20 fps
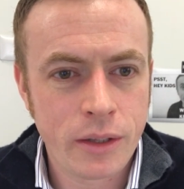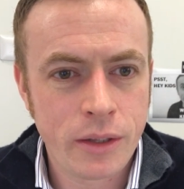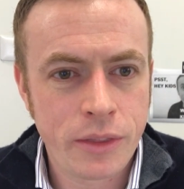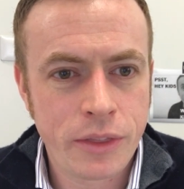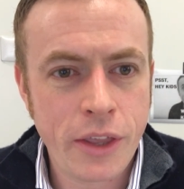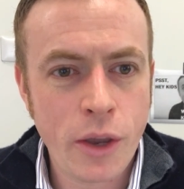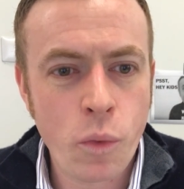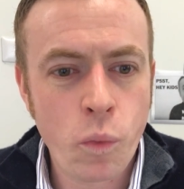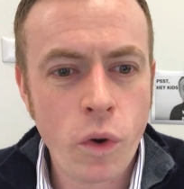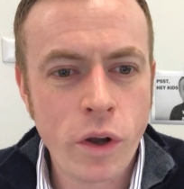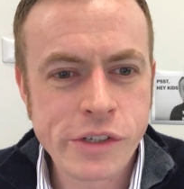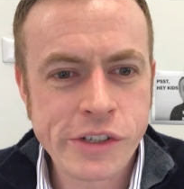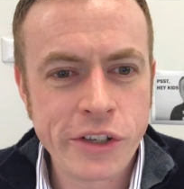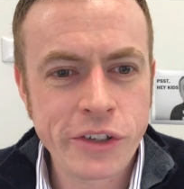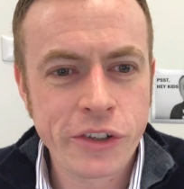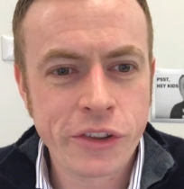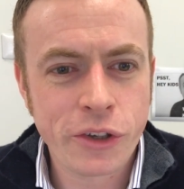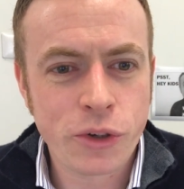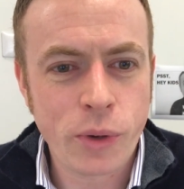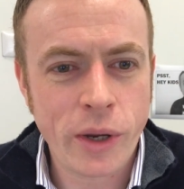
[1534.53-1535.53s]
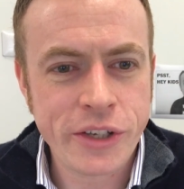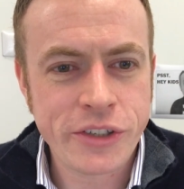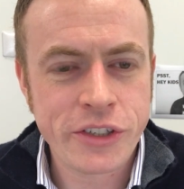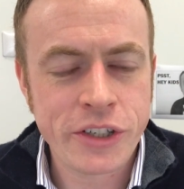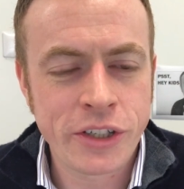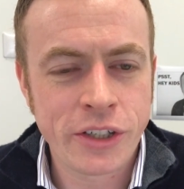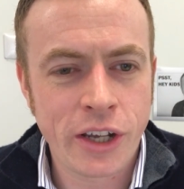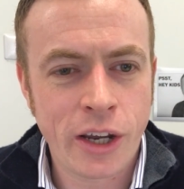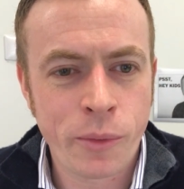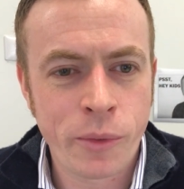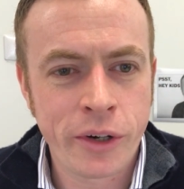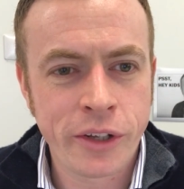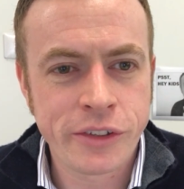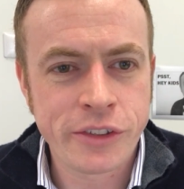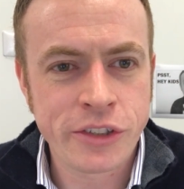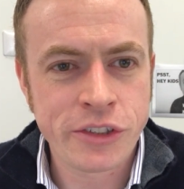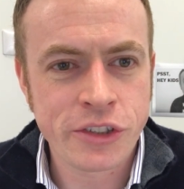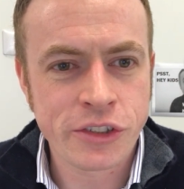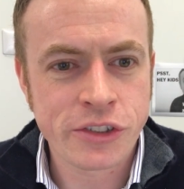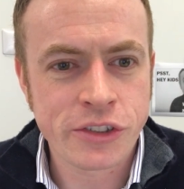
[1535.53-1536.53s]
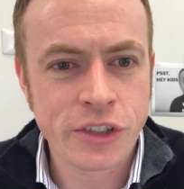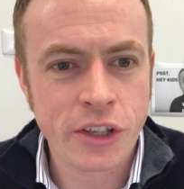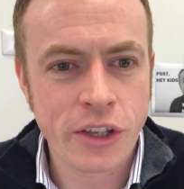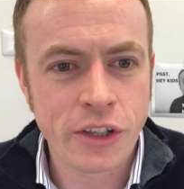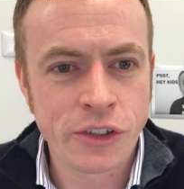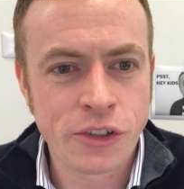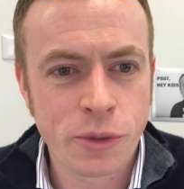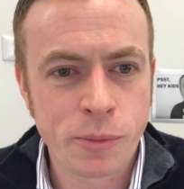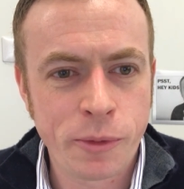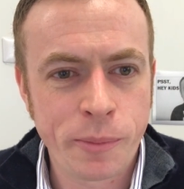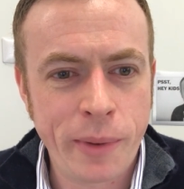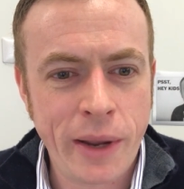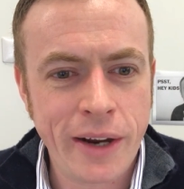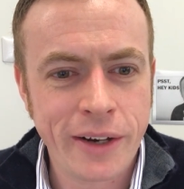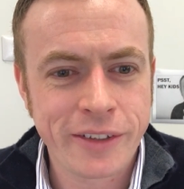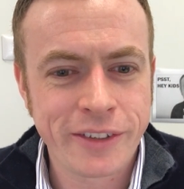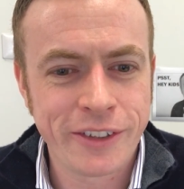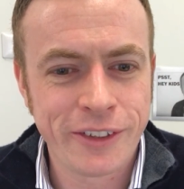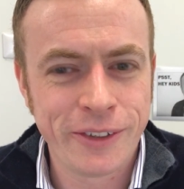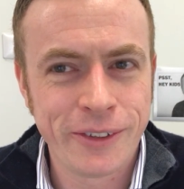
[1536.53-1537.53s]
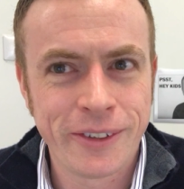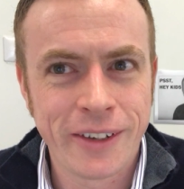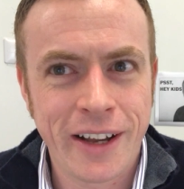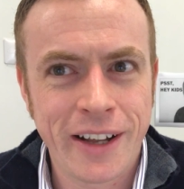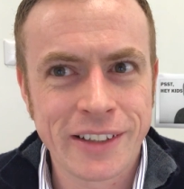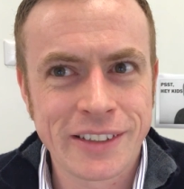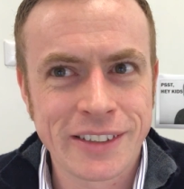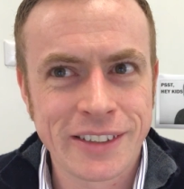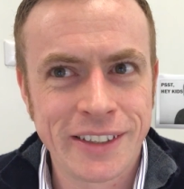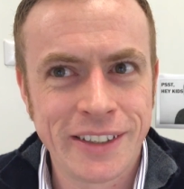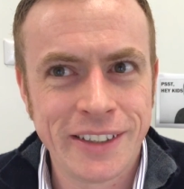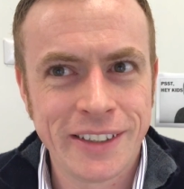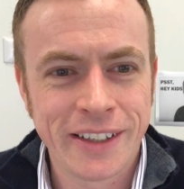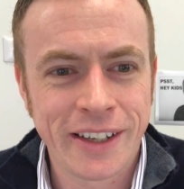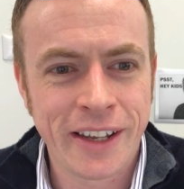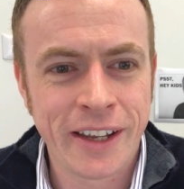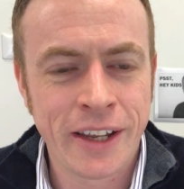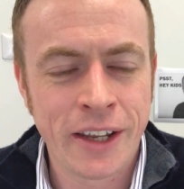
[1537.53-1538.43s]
There was another question I wanted to just double back to, actually.